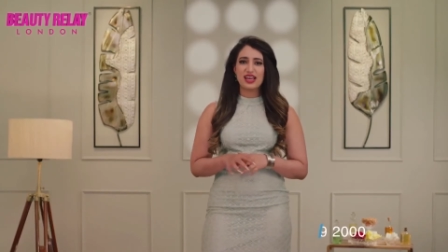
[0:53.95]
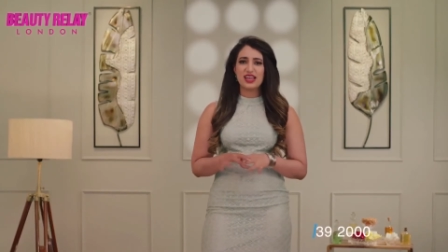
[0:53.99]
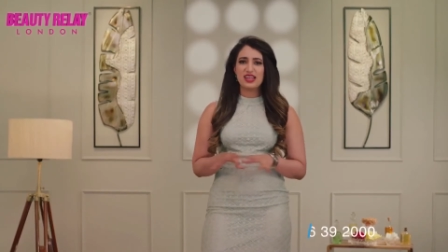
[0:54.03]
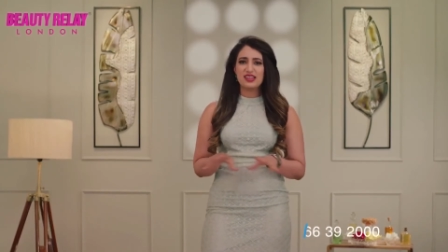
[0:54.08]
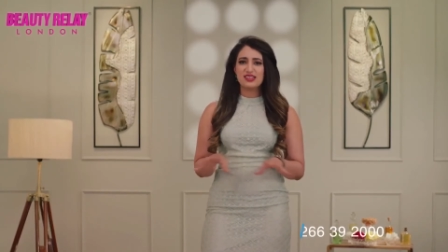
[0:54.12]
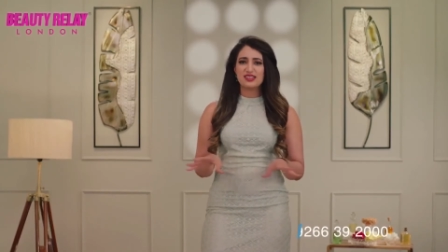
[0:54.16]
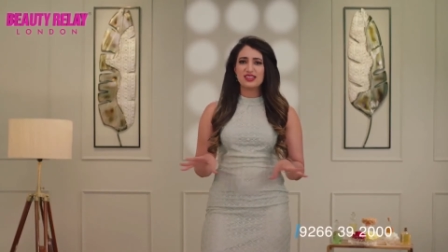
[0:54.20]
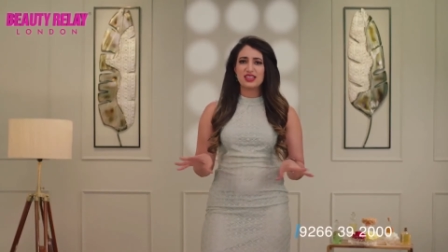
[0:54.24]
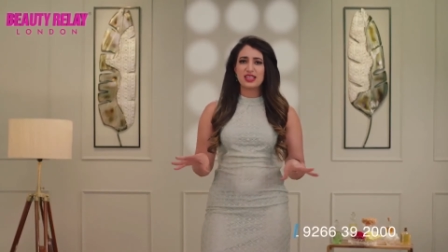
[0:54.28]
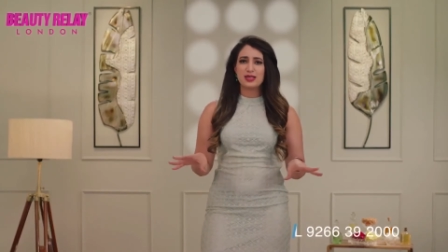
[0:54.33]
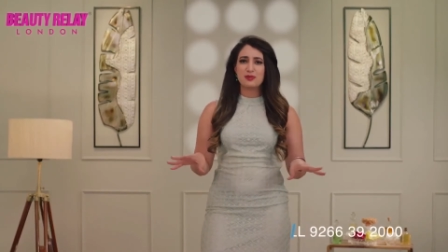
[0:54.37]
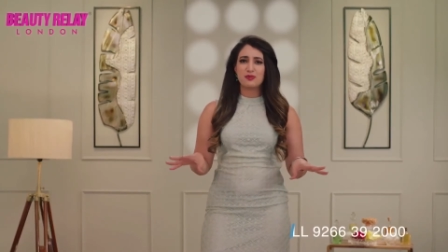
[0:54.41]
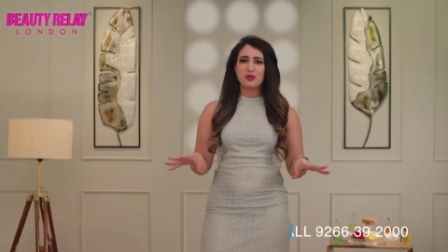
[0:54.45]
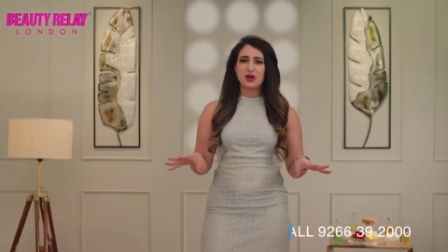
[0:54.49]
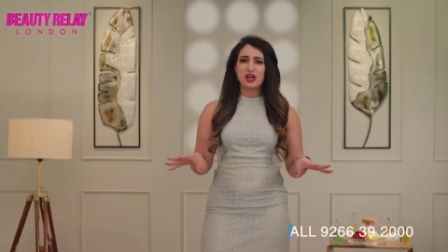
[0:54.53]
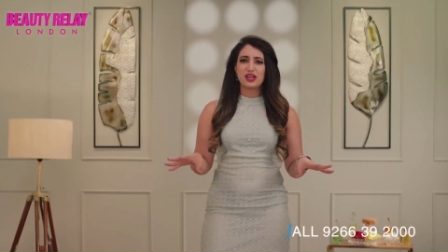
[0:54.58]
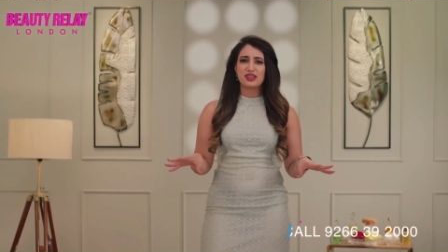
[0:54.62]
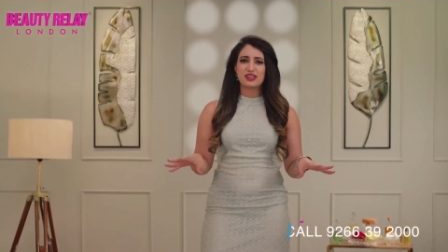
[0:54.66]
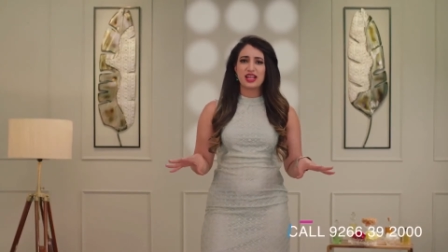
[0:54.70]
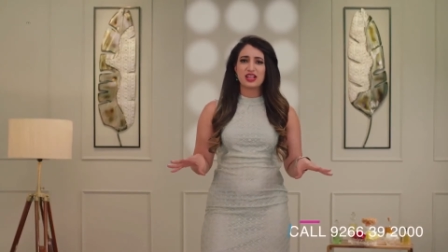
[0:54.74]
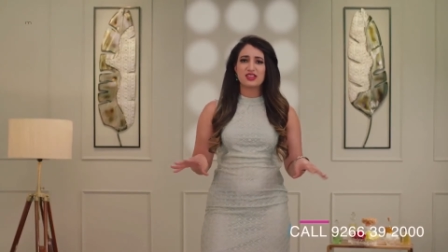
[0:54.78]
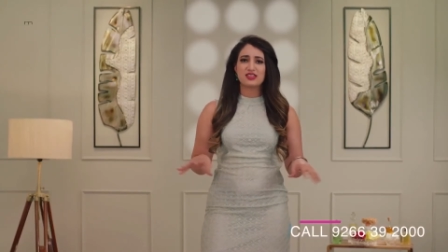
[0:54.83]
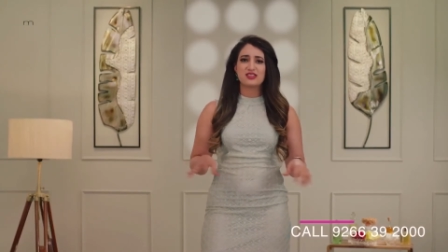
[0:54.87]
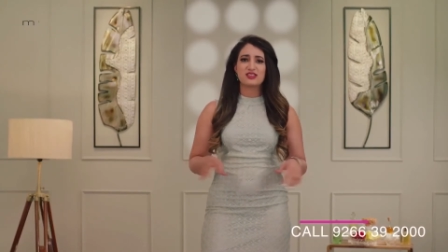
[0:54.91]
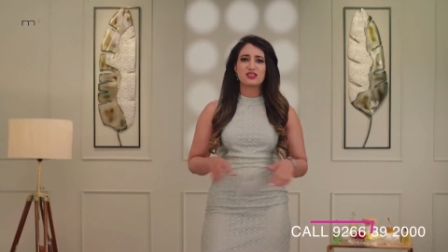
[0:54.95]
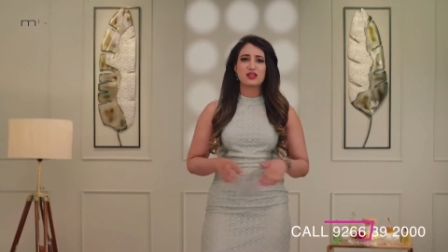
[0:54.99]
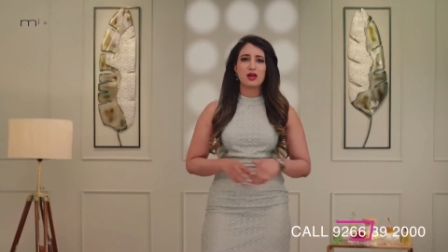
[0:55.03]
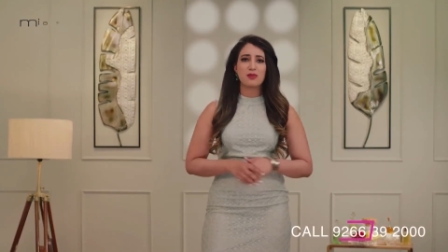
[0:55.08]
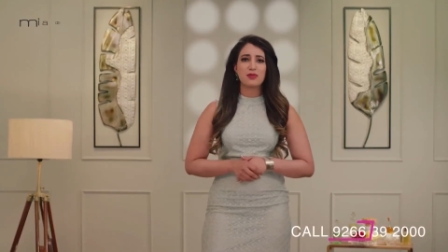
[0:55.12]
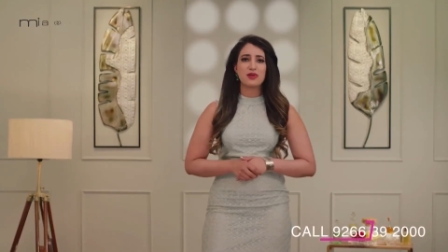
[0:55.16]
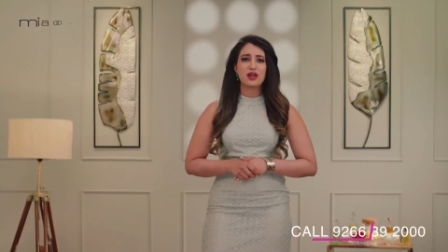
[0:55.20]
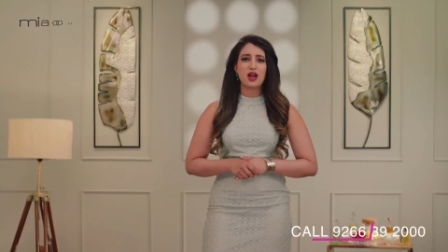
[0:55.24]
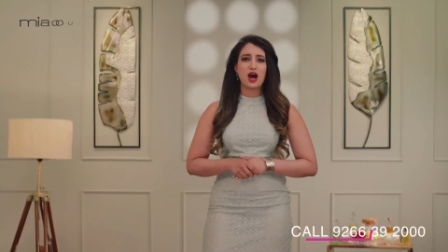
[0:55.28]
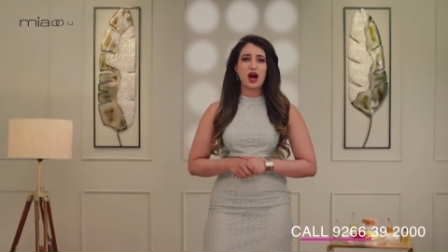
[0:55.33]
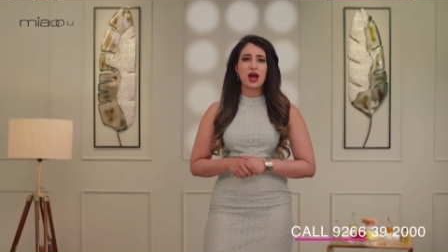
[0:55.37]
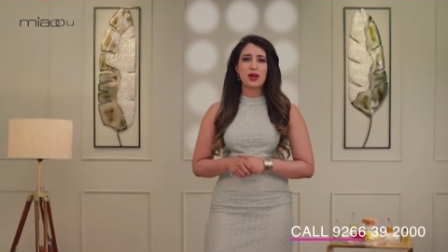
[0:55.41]
easily break down
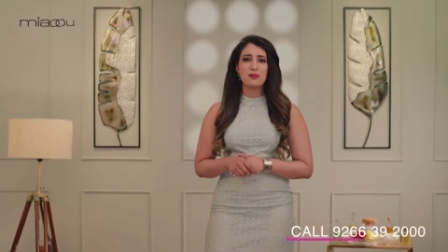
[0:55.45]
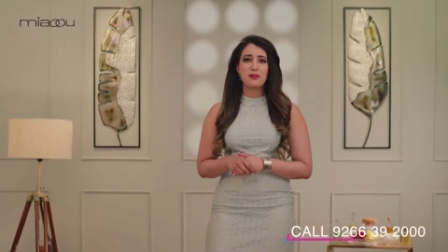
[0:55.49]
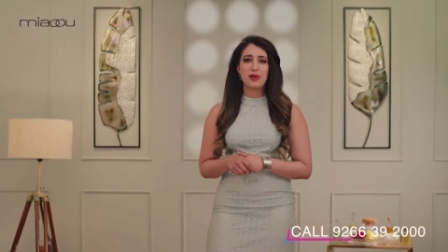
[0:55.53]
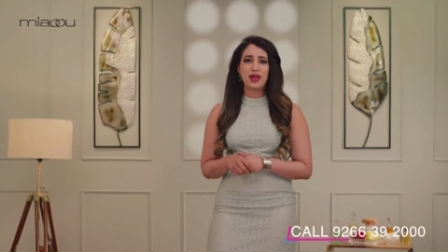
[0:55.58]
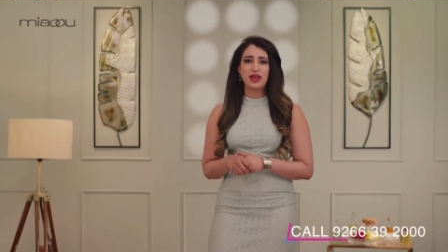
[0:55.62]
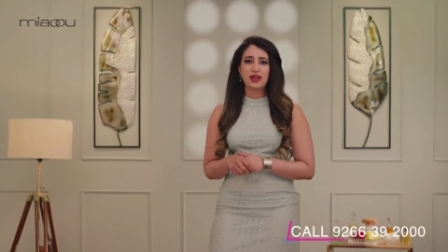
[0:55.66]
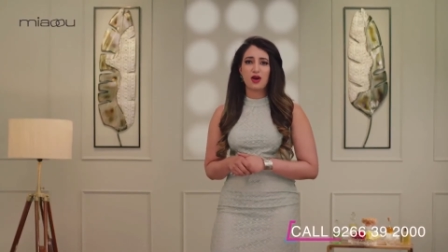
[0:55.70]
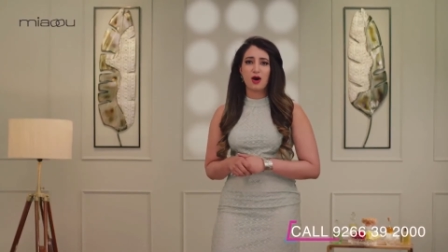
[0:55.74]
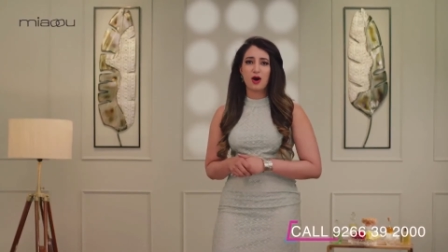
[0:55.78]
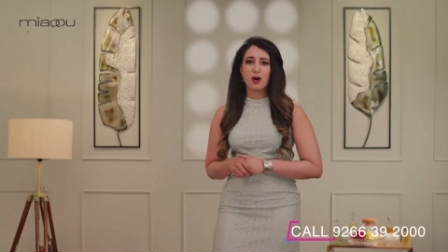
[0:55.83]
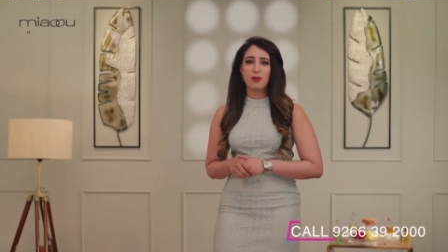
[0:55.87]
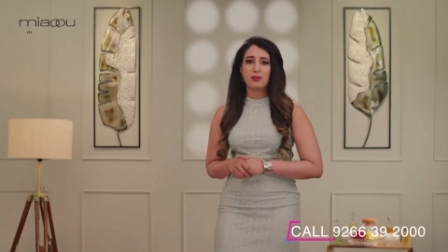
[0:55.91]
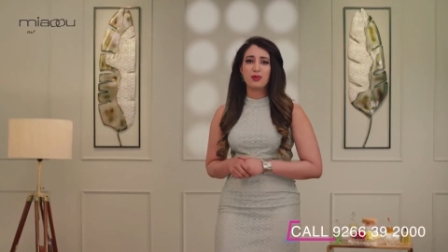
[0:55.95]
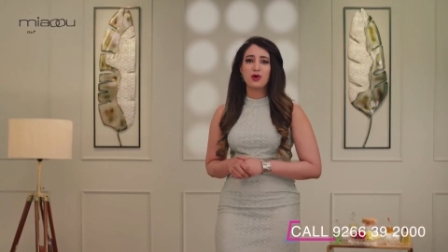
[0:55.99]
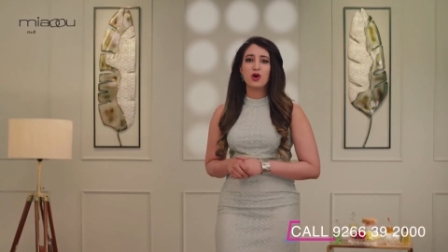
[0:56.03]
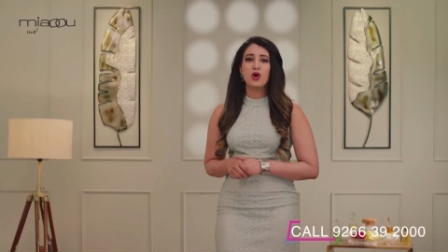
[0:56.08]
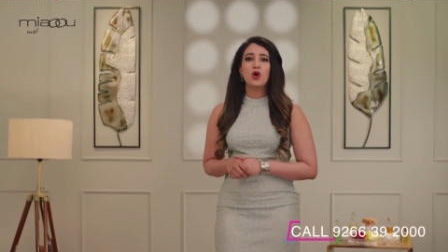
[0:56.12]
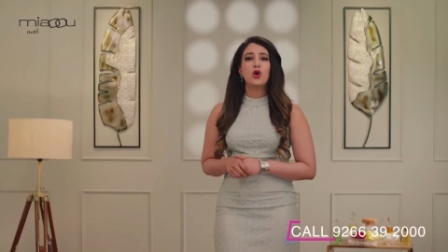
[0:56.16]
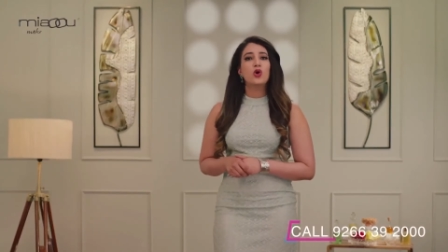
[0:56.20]
stubborn eye makeup.